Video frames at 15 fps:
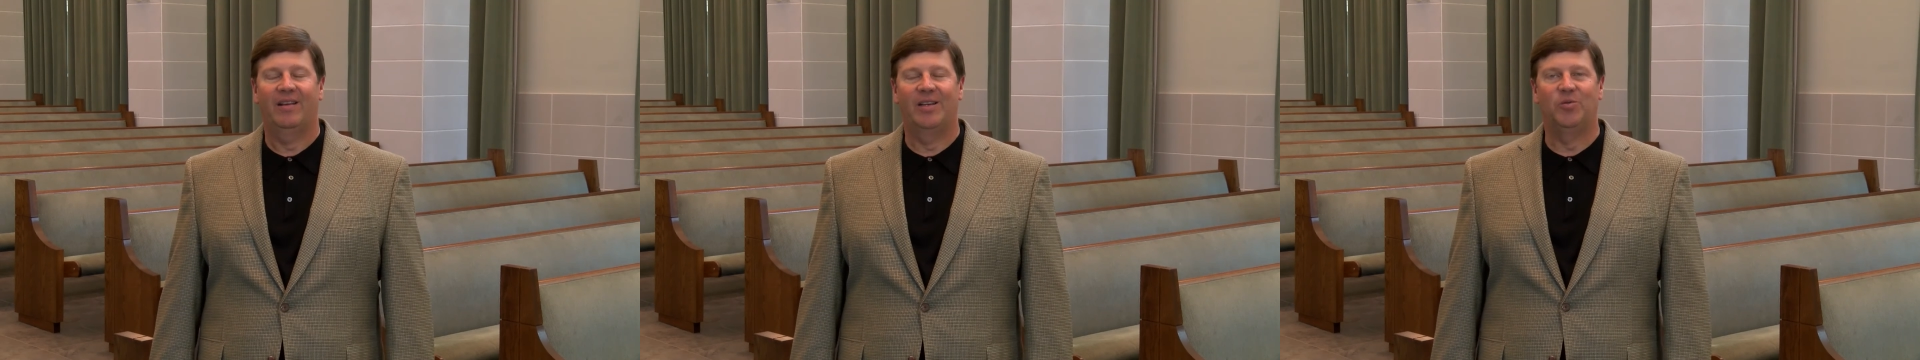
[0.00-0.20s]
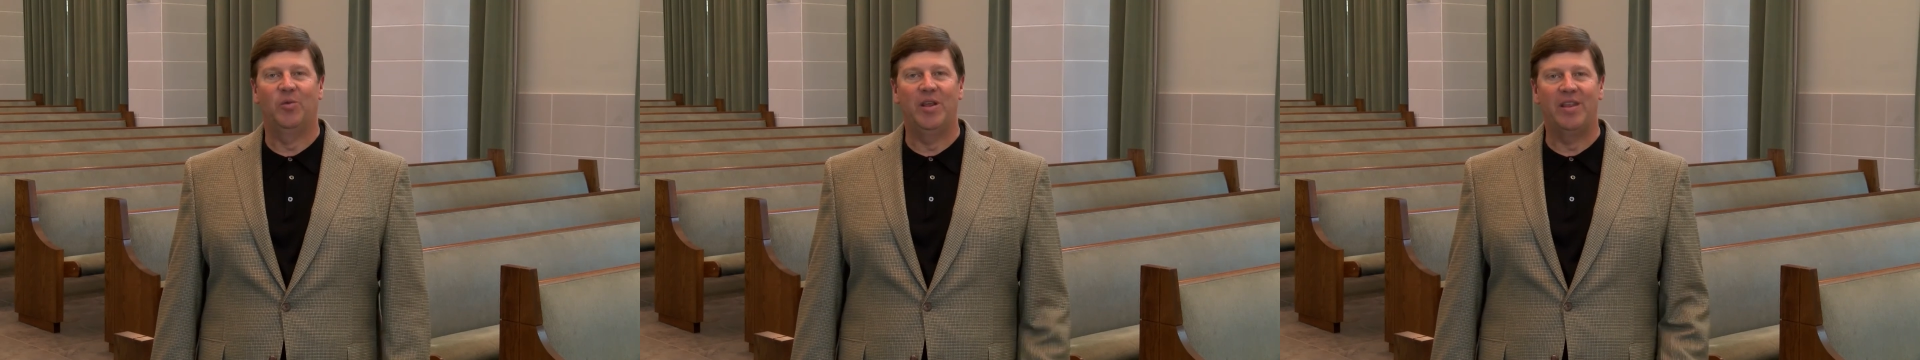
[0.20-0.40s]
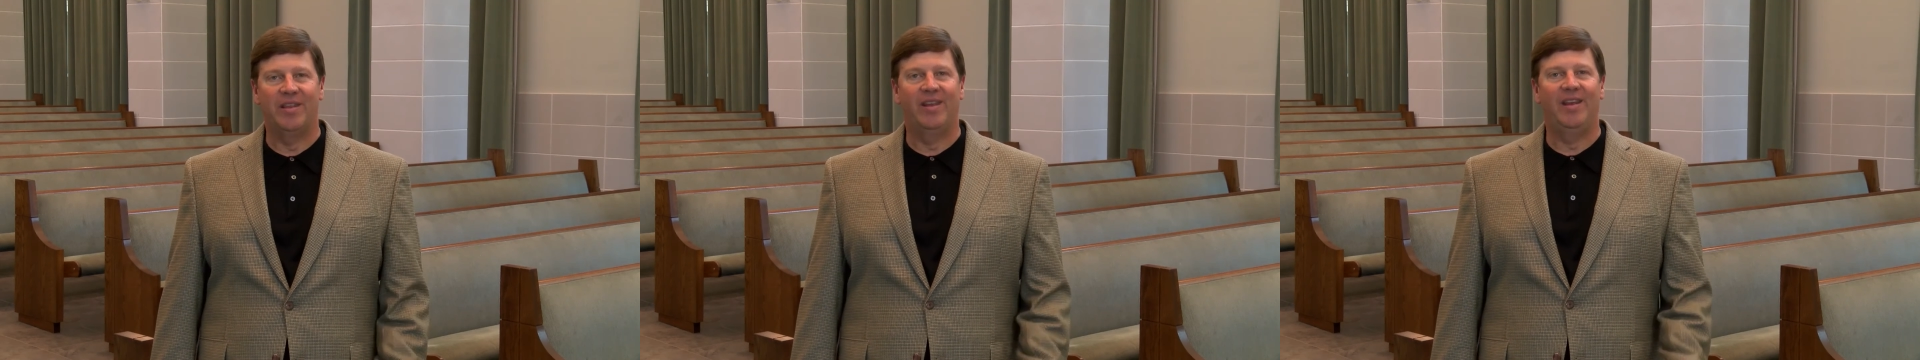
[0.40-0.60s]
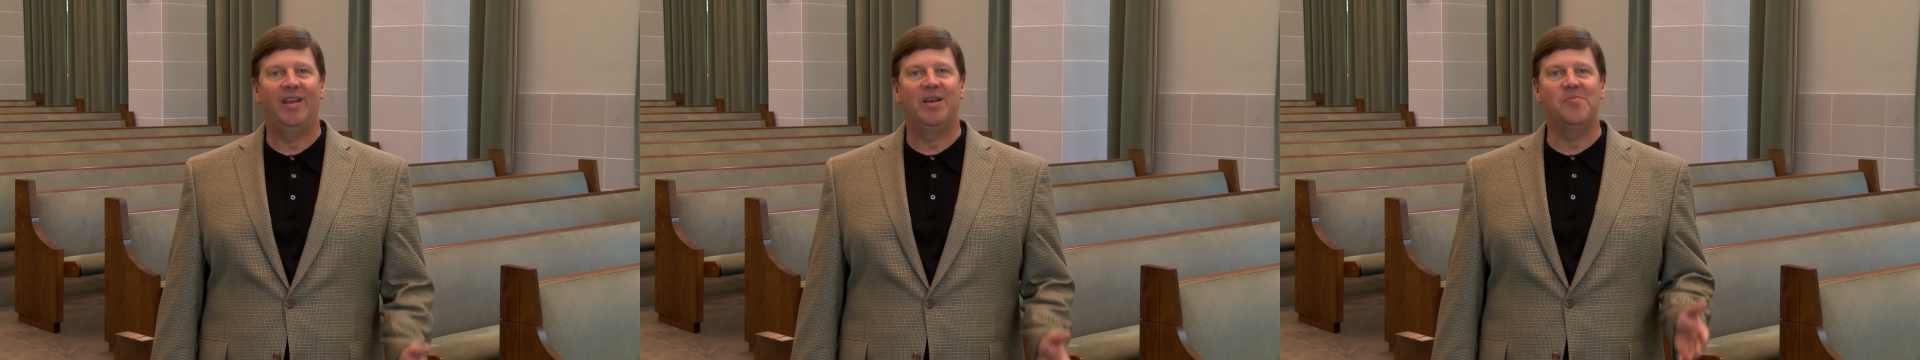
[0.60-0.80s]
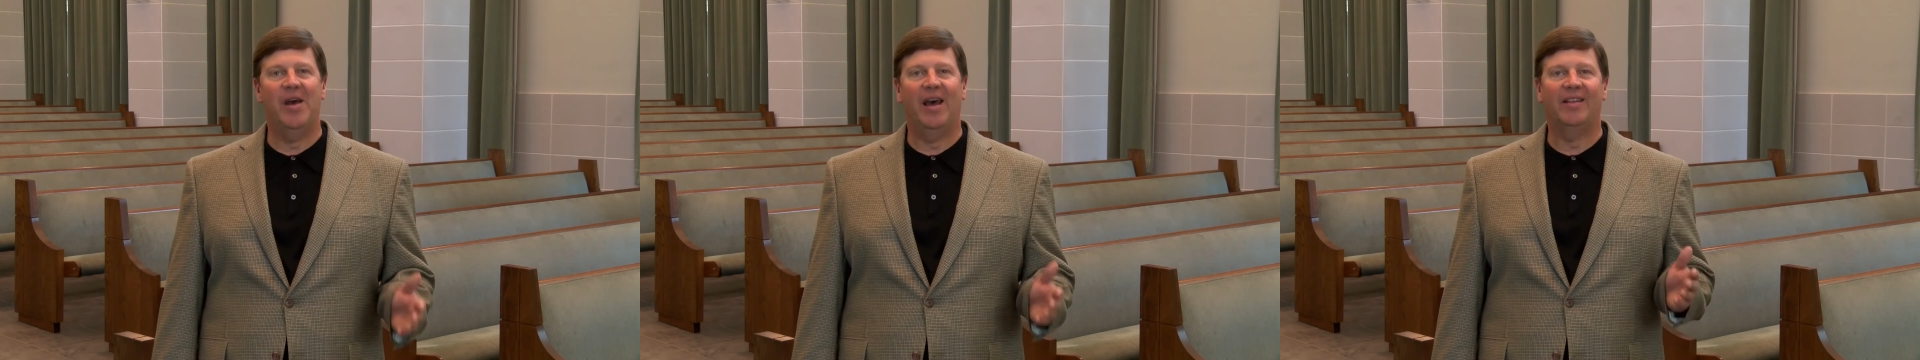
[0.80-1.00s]
as we
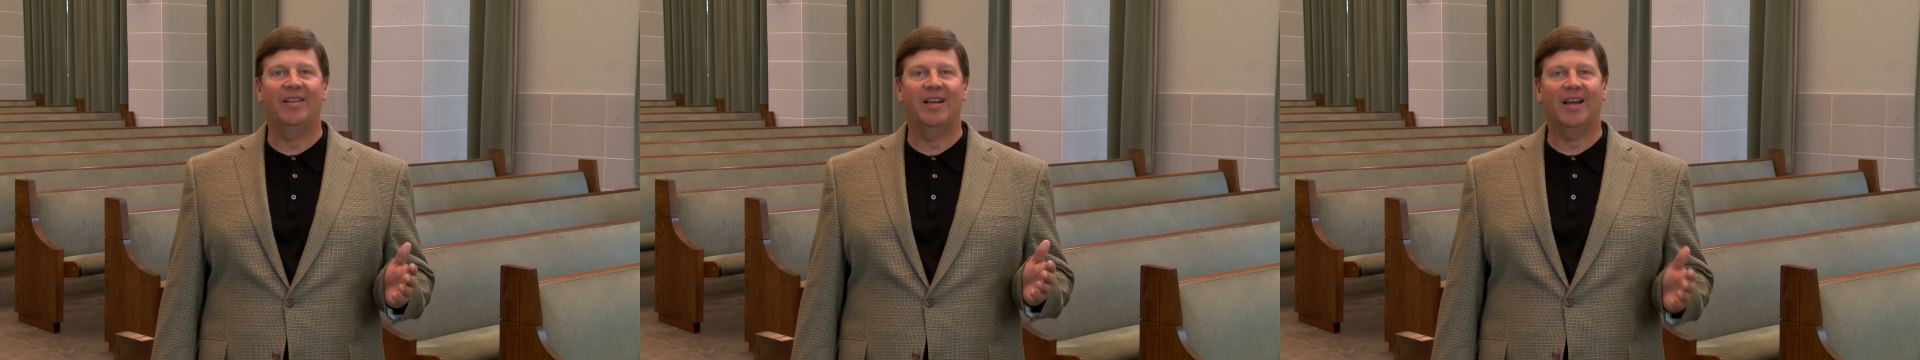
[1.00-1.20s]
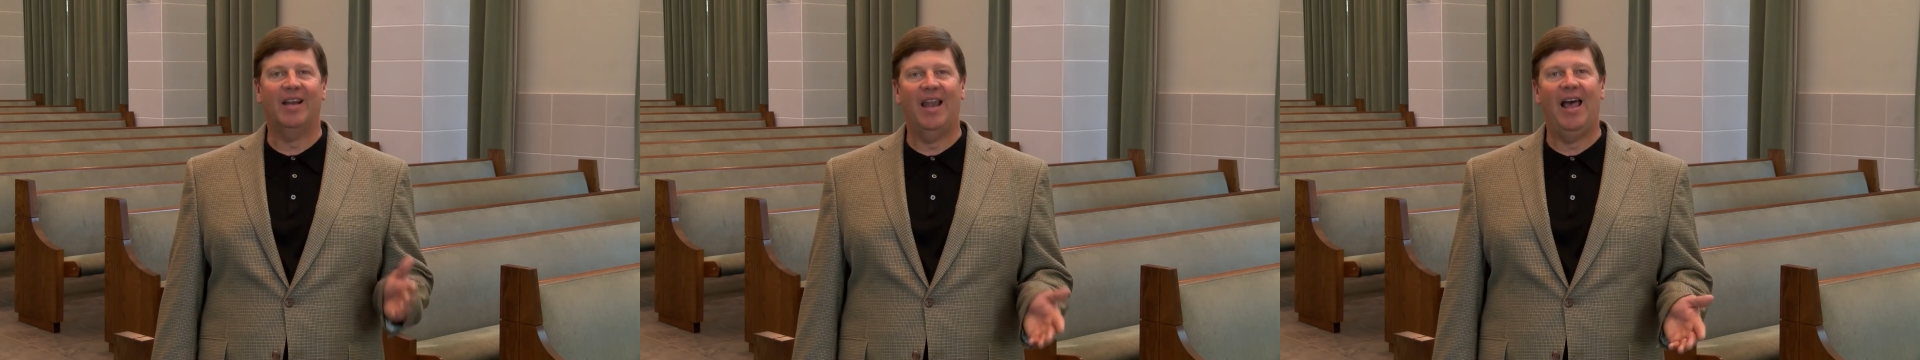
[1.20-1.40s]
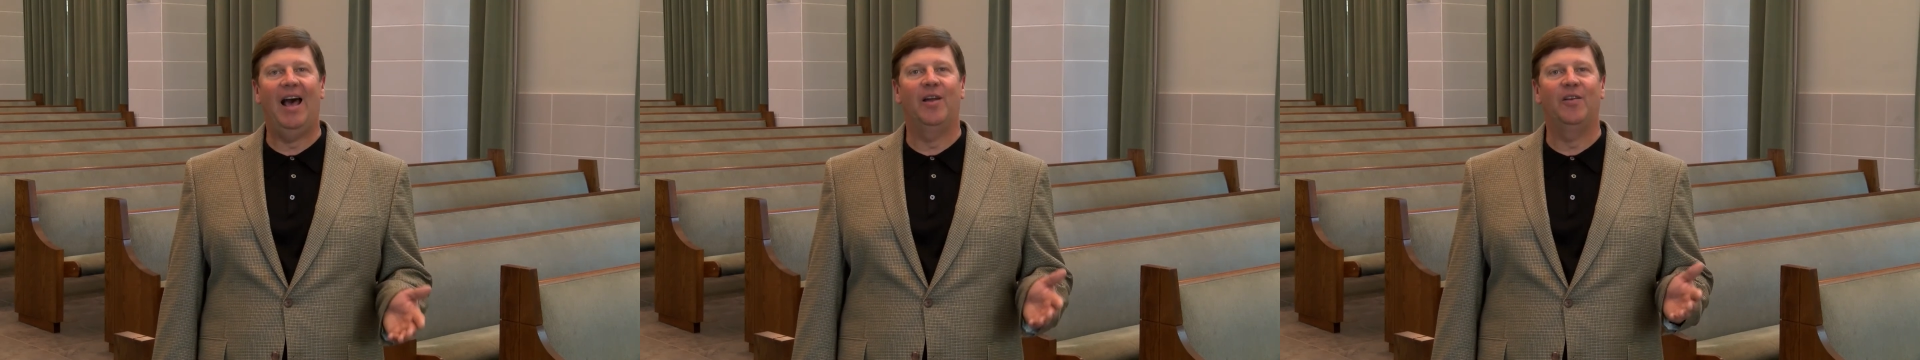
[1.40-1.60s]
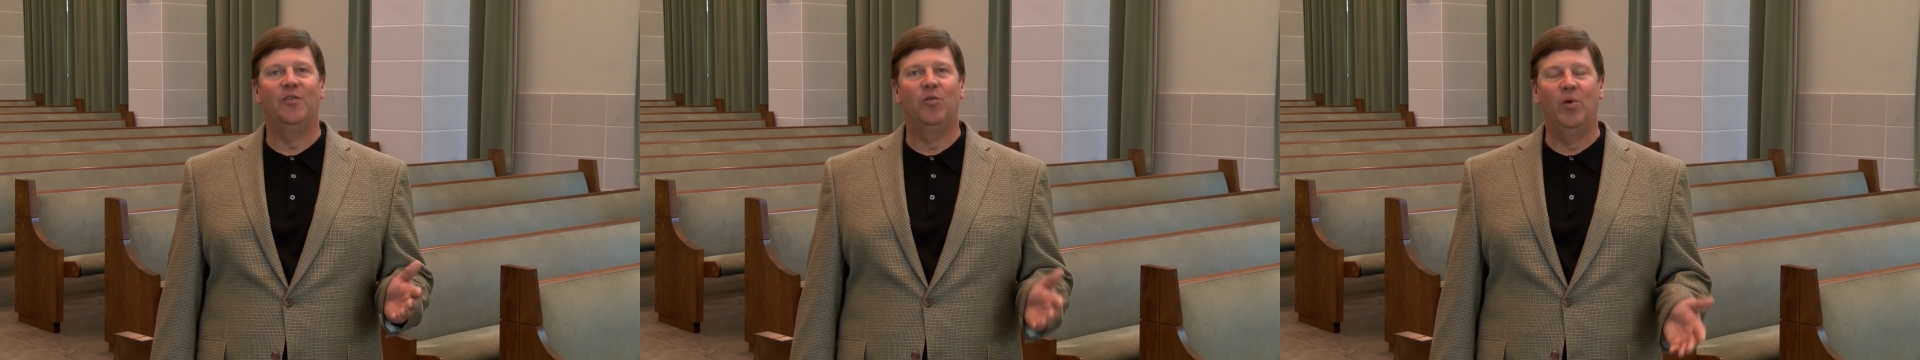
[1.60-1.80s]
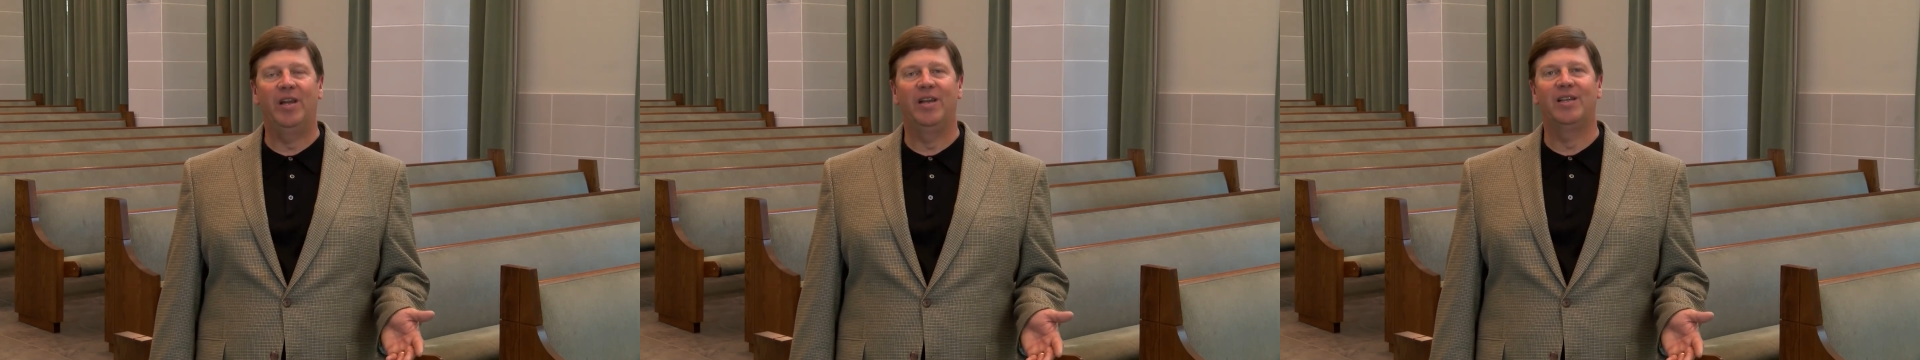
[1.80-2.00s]
think about the cloud
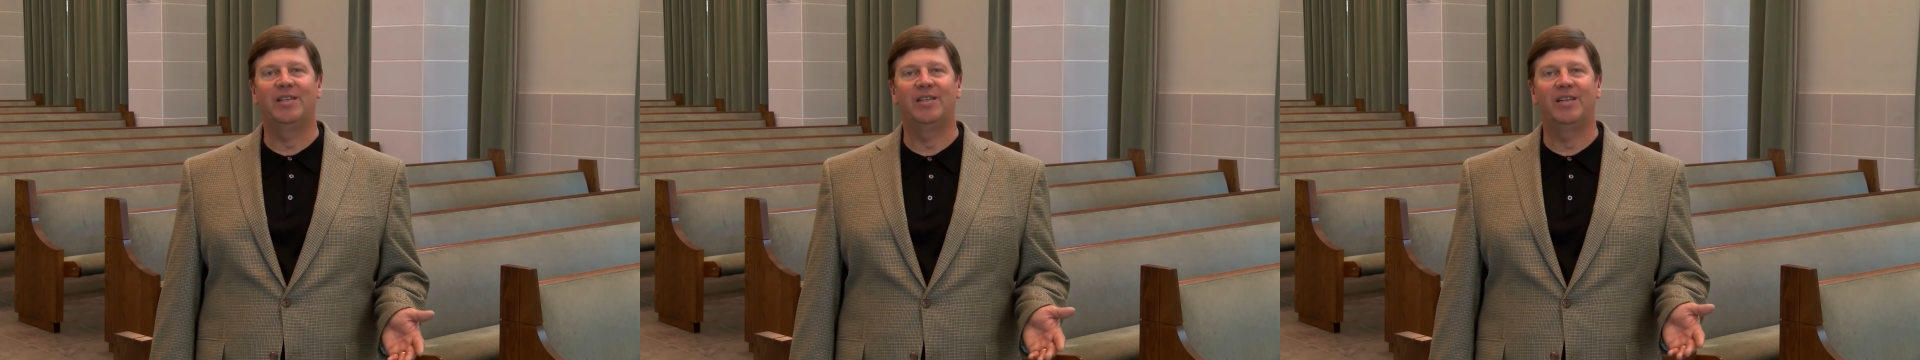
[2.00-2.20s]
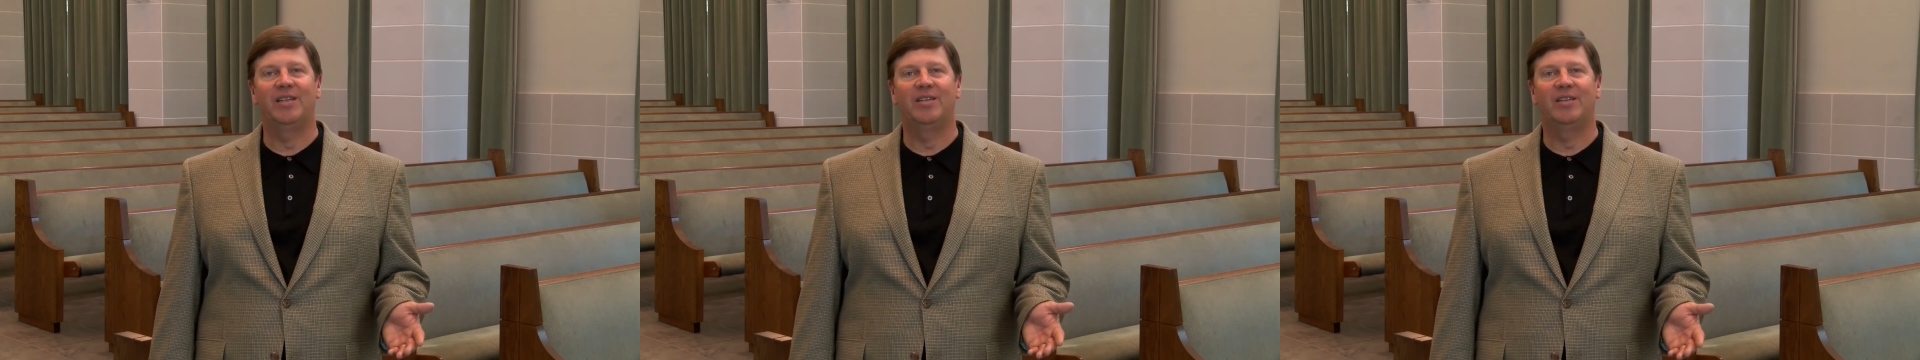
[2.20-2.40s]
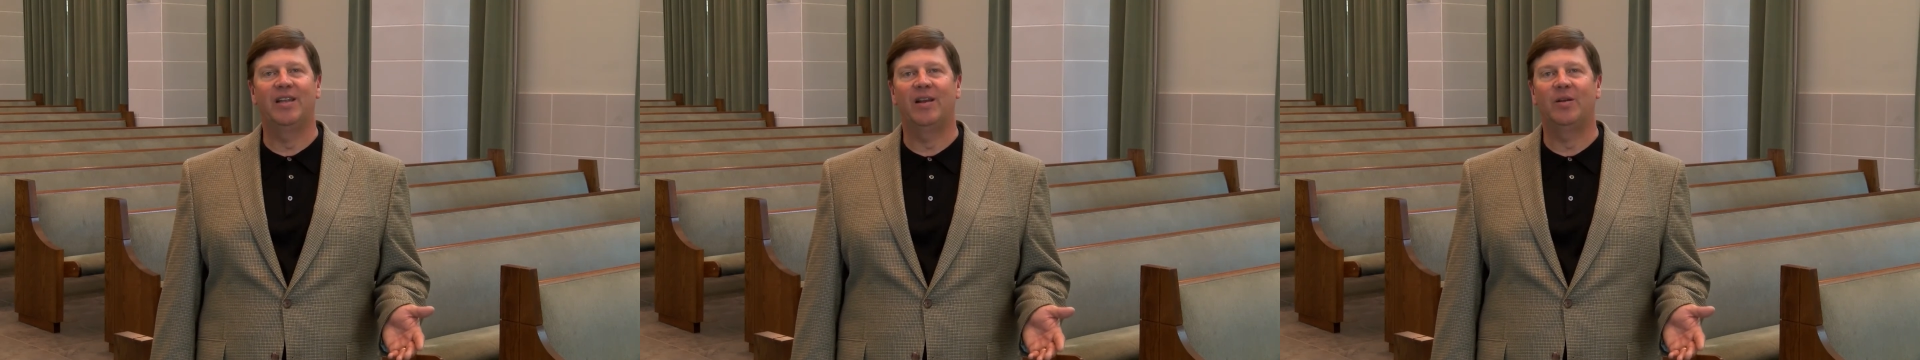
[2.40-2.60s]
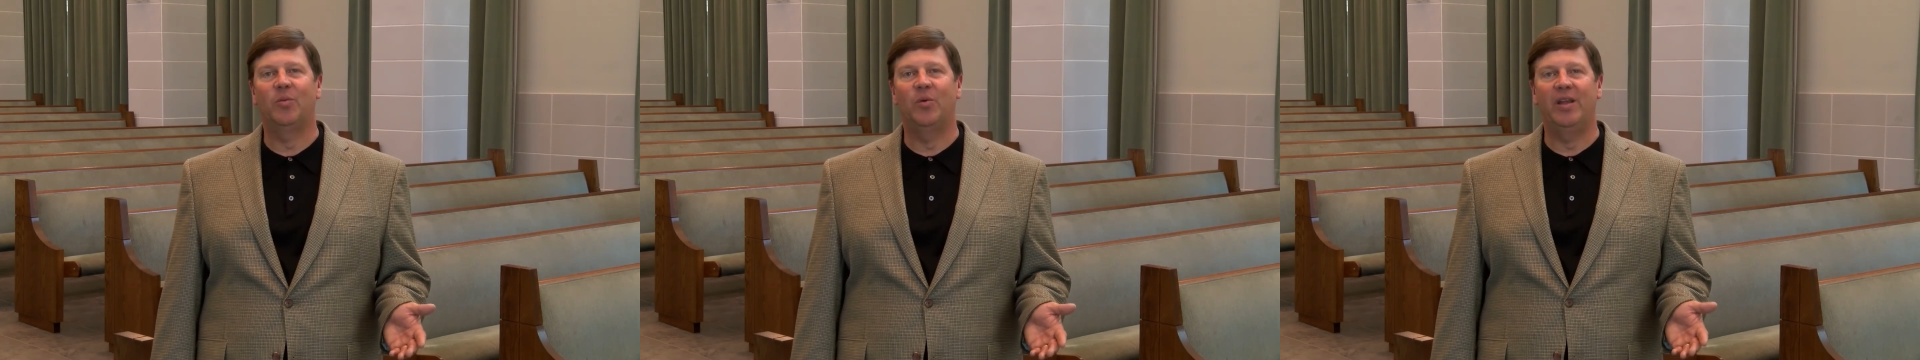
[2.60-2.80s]
of witnesses that